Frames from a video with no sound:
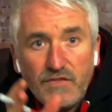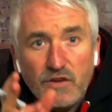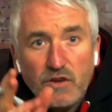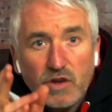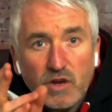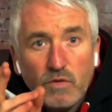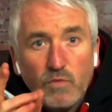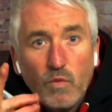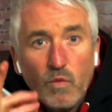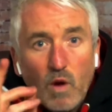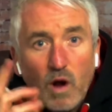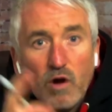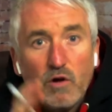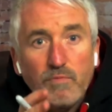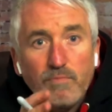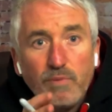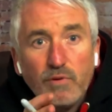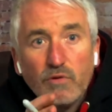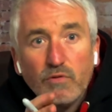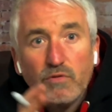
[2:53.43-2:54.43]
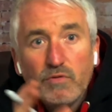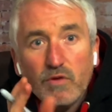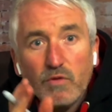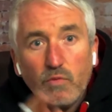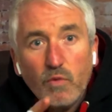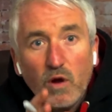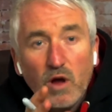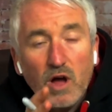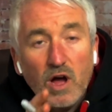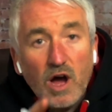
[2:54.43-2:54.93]
you can whirlpool the
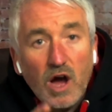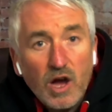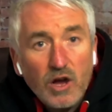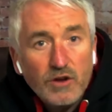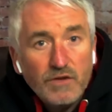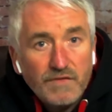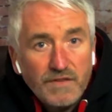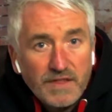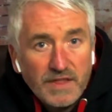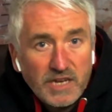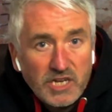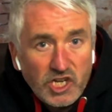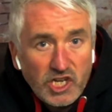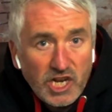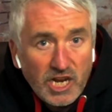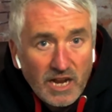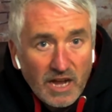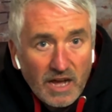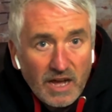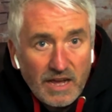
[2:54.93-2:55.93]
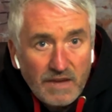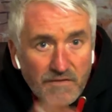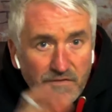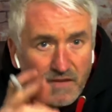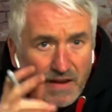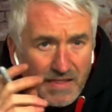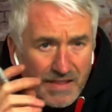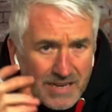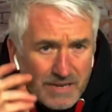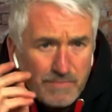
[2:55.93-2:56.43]
wort over the chiller. In
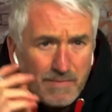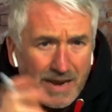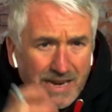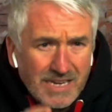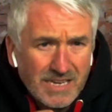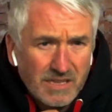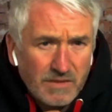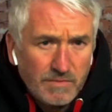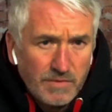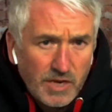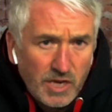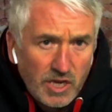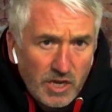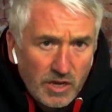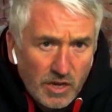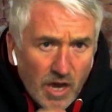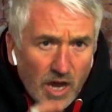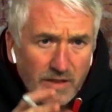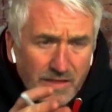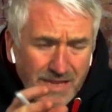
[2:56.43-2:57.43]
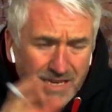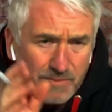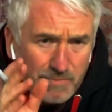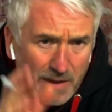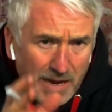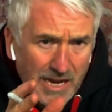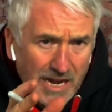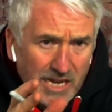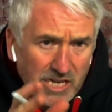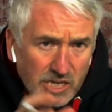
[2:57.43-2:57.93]
fact, this
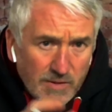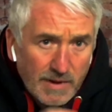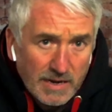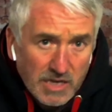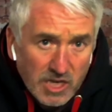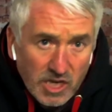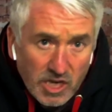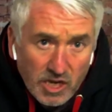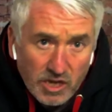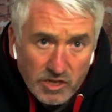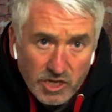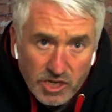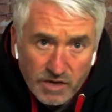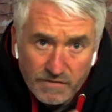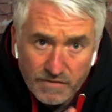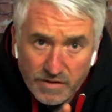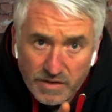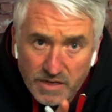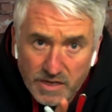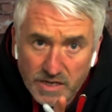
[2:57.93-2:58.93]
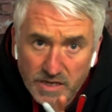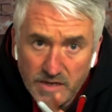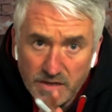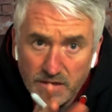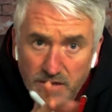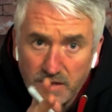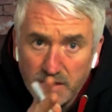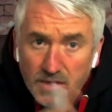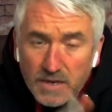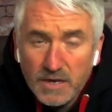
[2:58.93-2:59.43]
actually makes a huge difference.
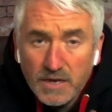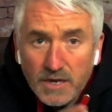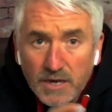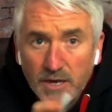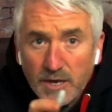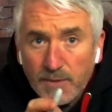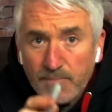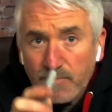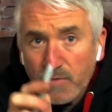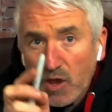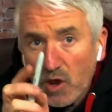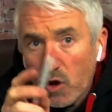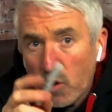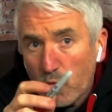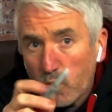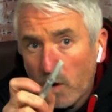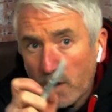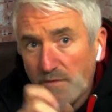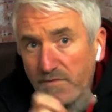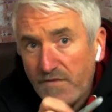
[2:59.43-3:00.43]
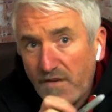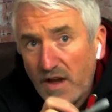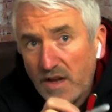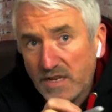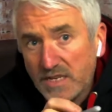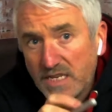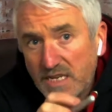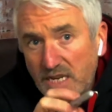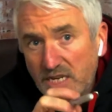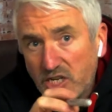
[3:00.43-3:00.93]
One
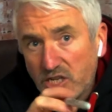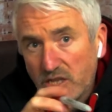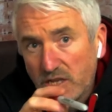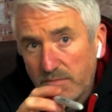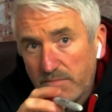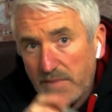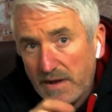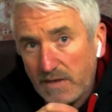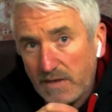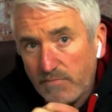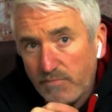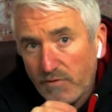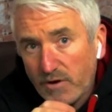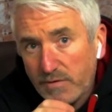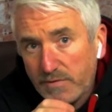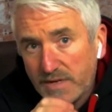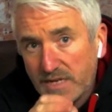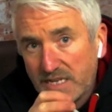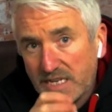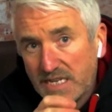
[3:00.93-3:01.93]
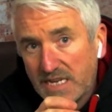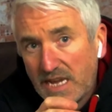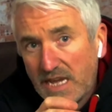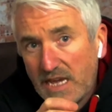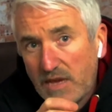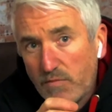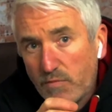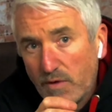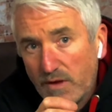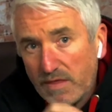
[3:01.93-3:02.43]
advantage that brewers
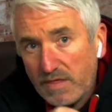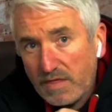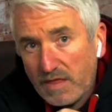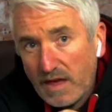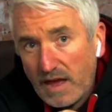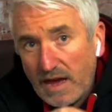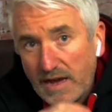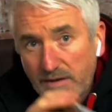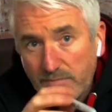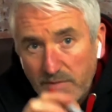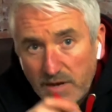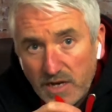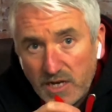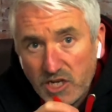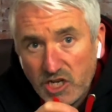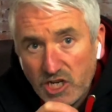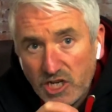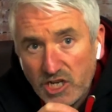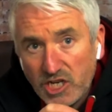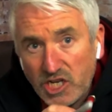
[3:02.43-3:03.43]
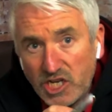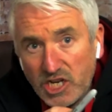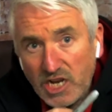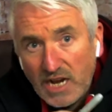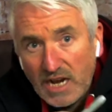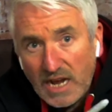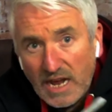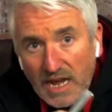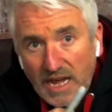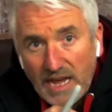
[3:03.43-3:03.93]
see with an immersion
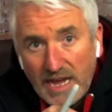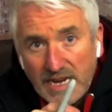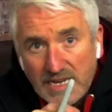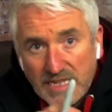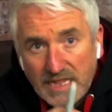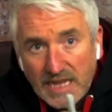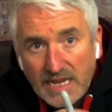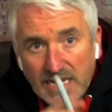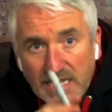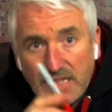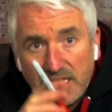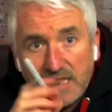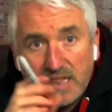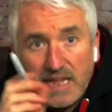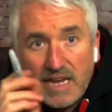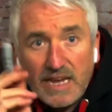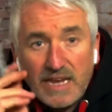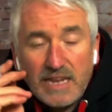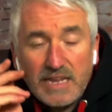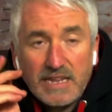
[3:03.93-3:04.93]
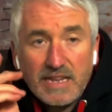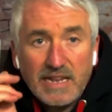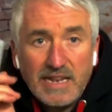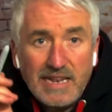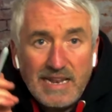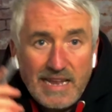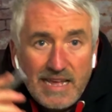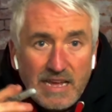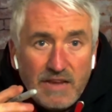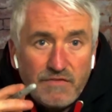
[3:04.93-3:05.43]
chiller is they
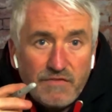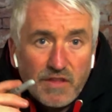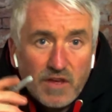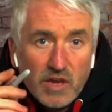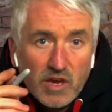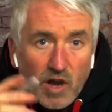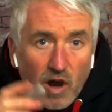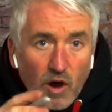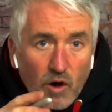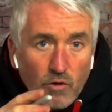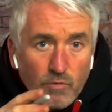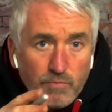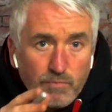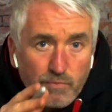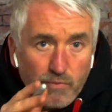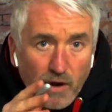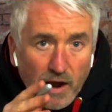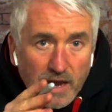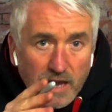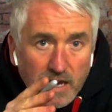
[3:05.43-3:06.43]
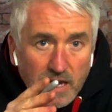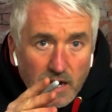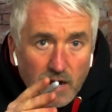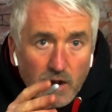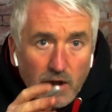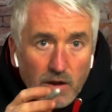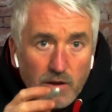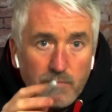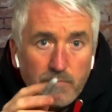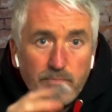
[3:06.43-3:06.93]
leave the cold break
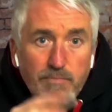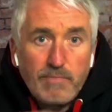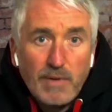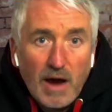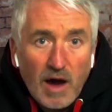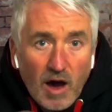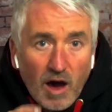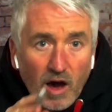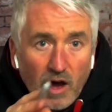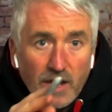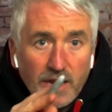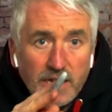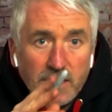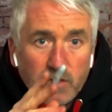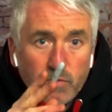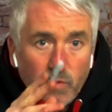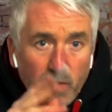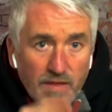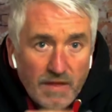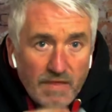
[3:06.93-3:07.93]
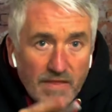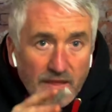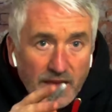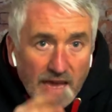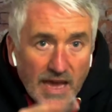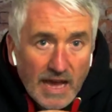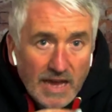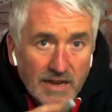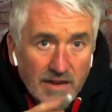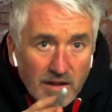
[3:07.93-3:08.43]
behind within the
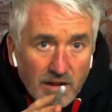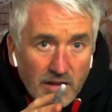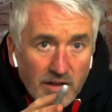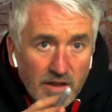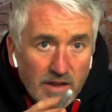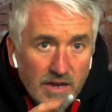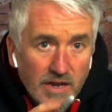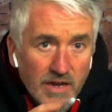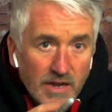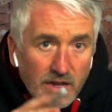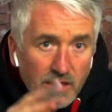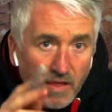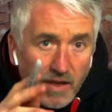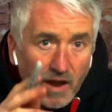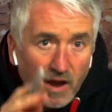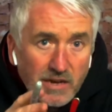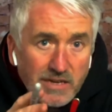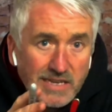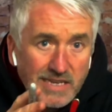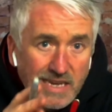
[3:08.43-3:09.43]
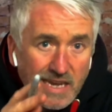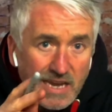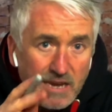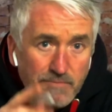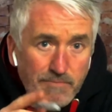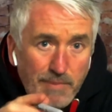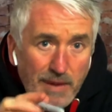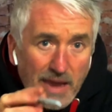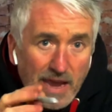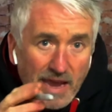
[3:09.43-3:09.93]
kettle. The idea
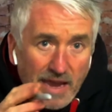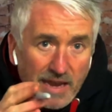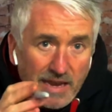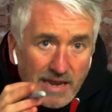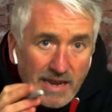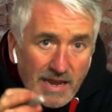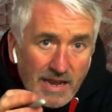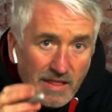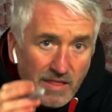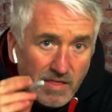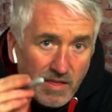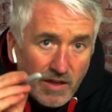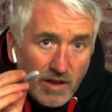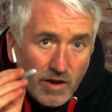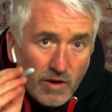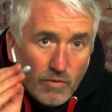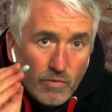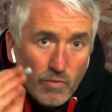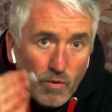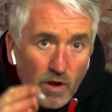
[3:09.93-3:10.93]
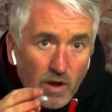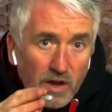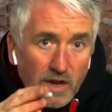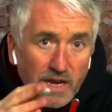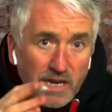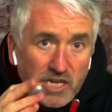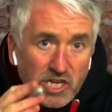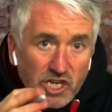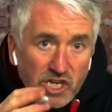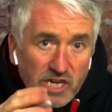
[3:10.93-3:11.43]
being the wort
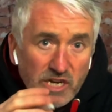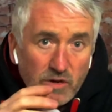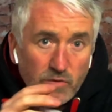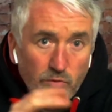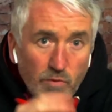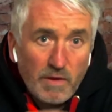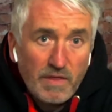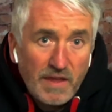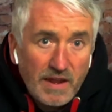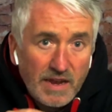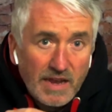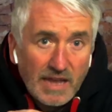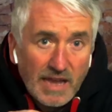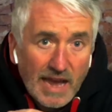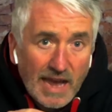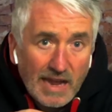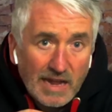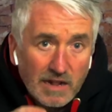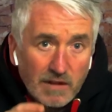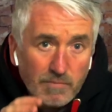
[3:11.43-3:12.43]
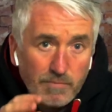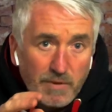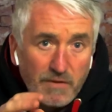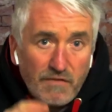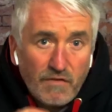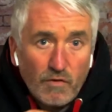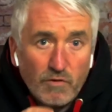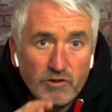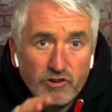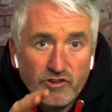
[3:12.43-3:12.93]
is chilled within the kettle
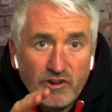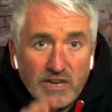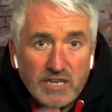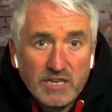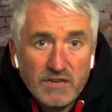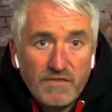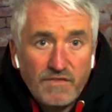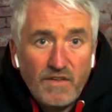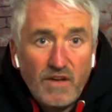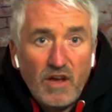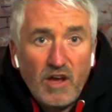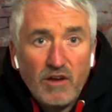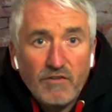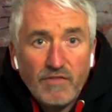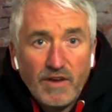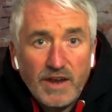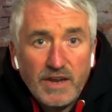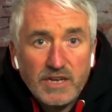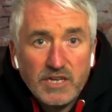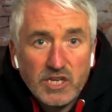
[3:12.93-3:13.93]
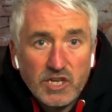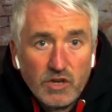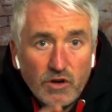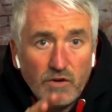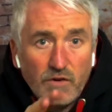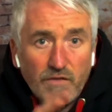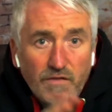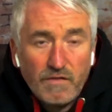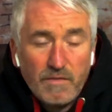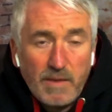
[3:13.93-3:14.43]
before transferring to
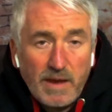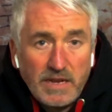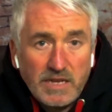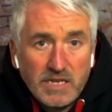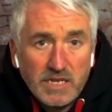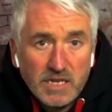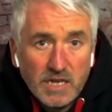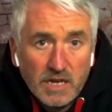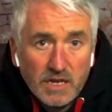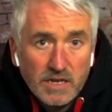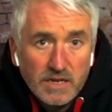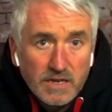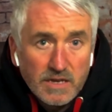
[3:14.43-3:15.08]
your fermenter.